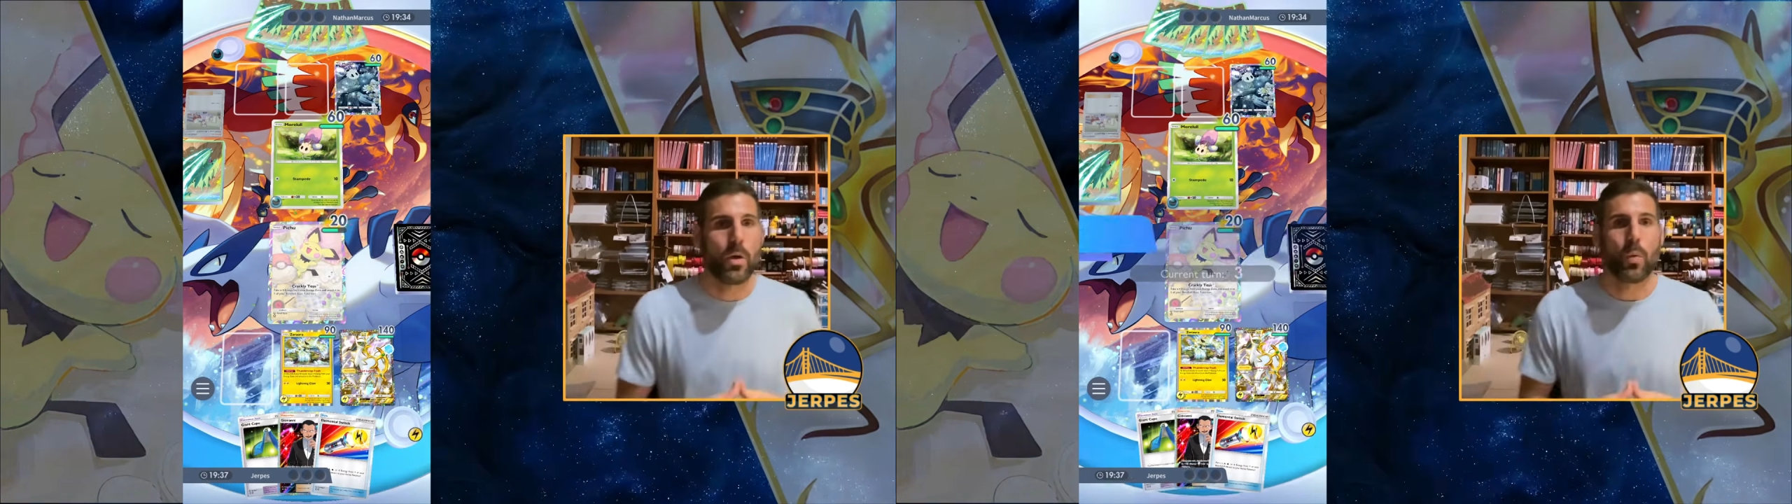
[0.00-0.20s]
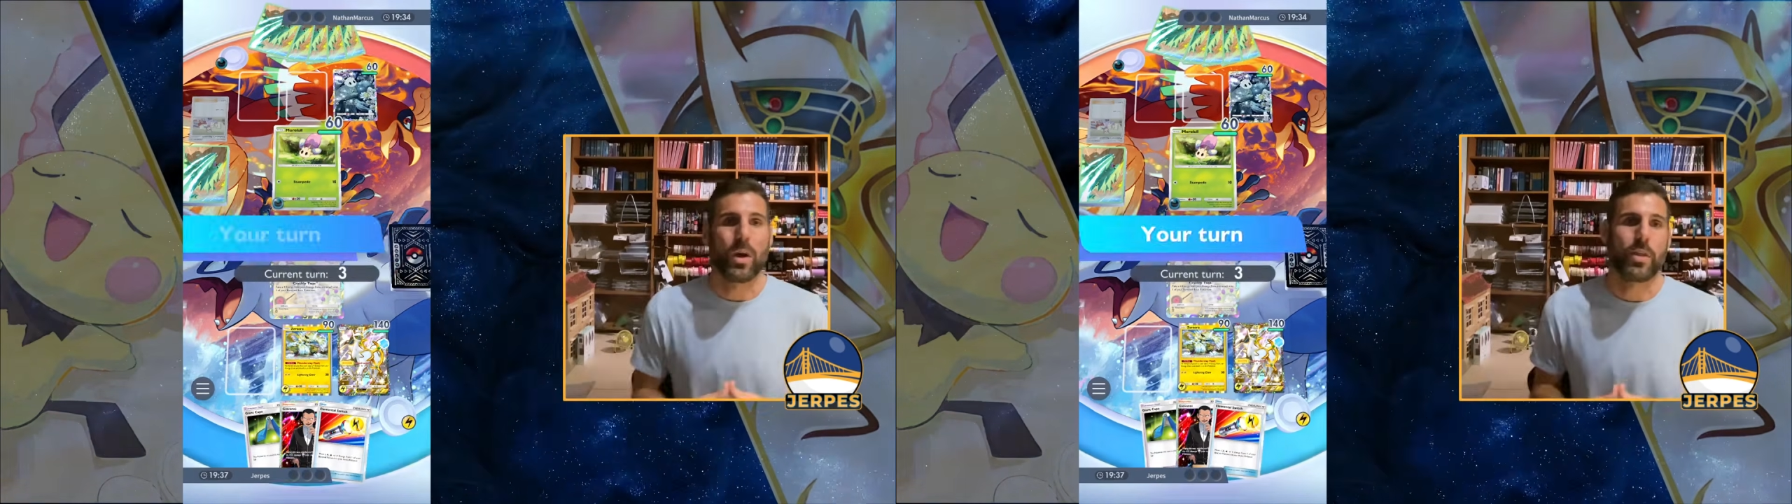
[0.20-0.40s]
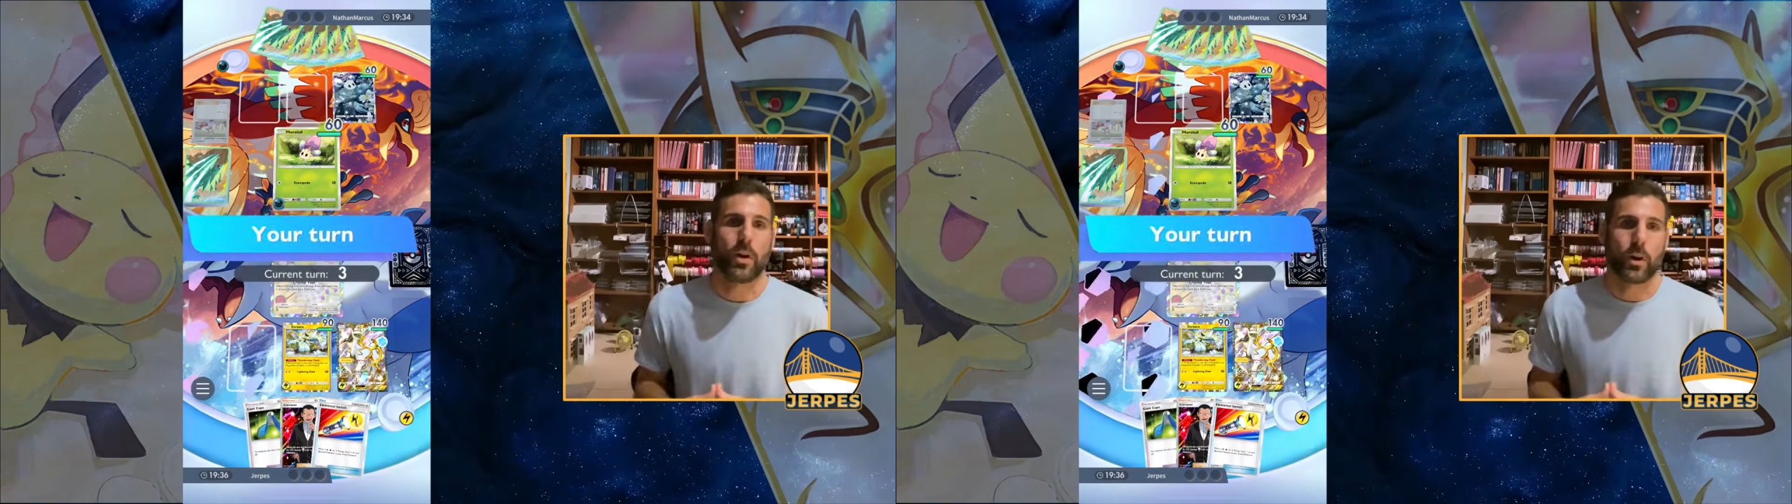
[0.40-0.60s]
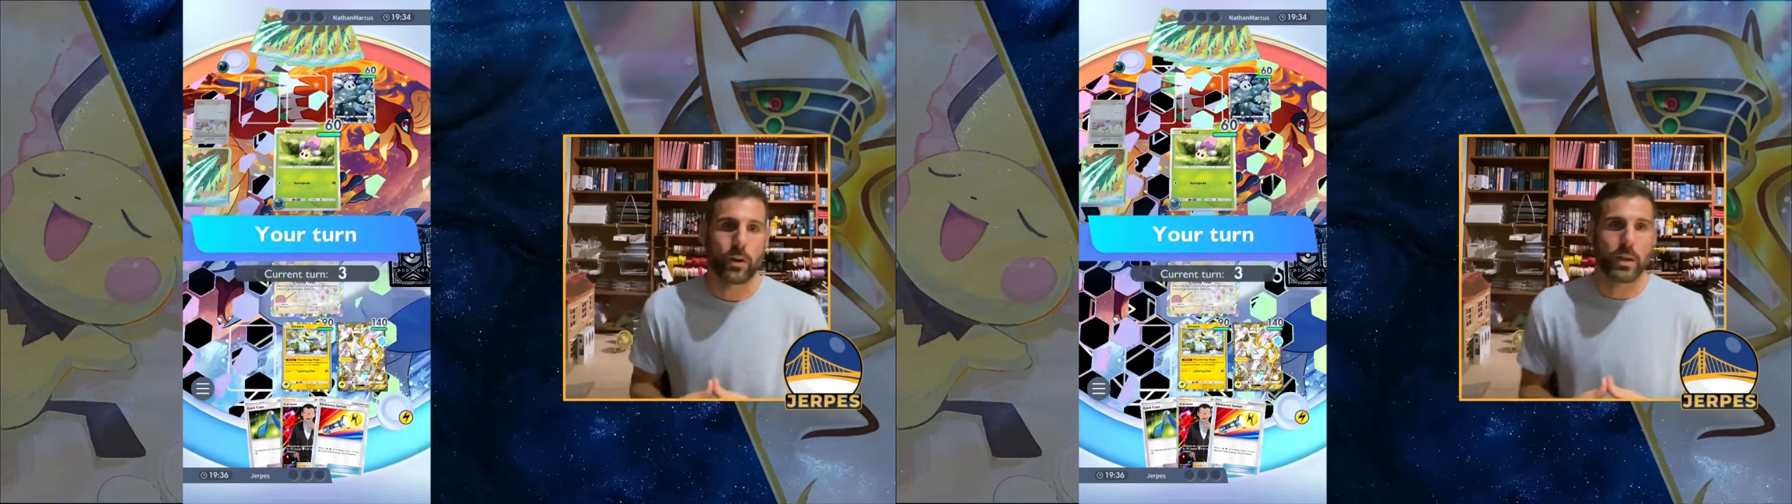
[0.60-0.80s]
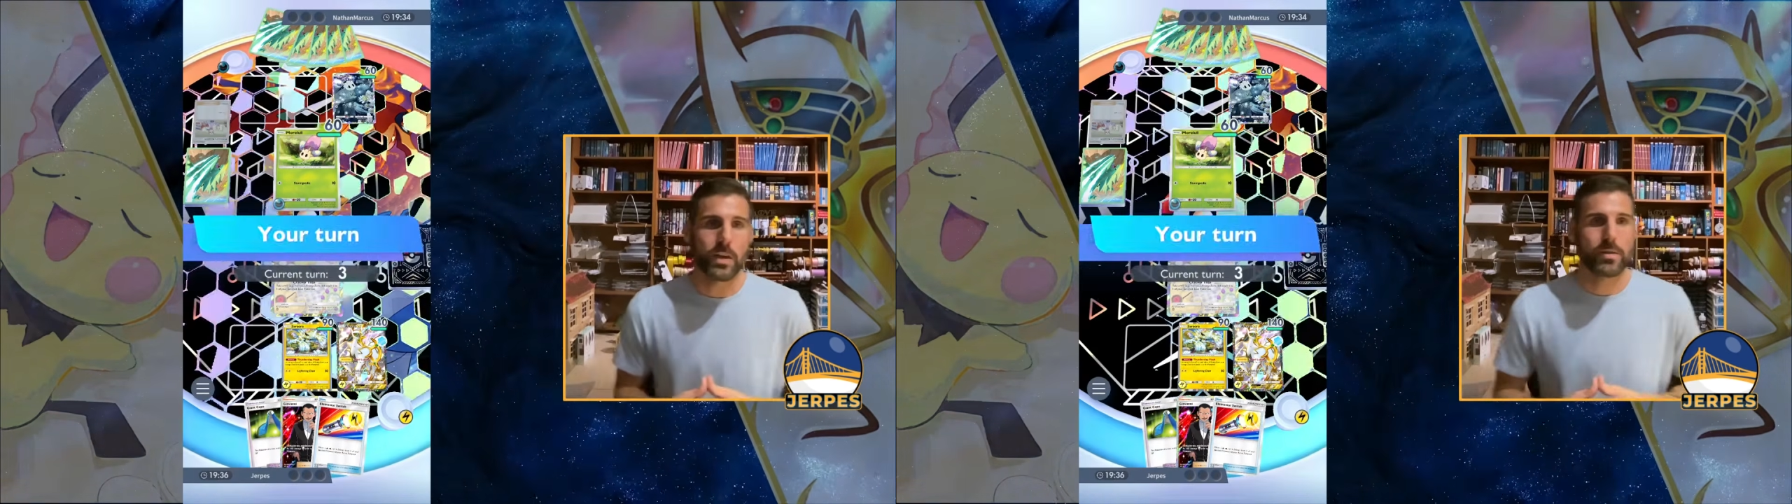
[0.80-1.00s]
with
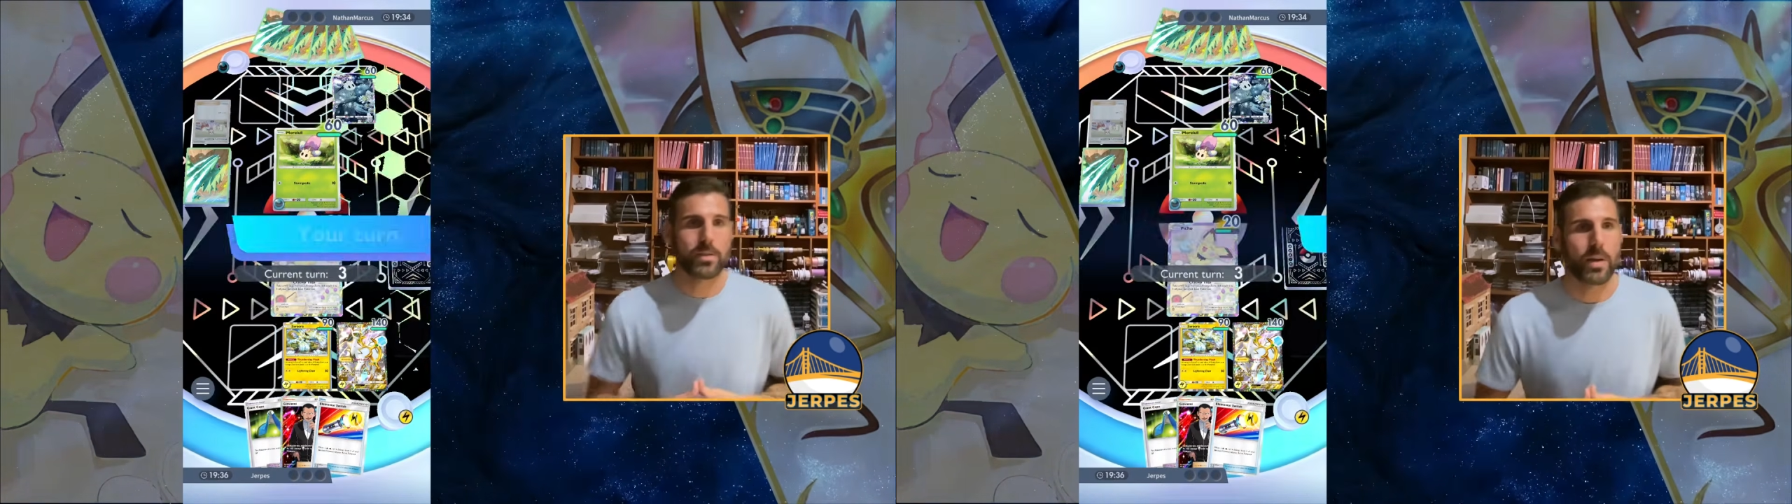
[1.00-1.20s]
Arceus,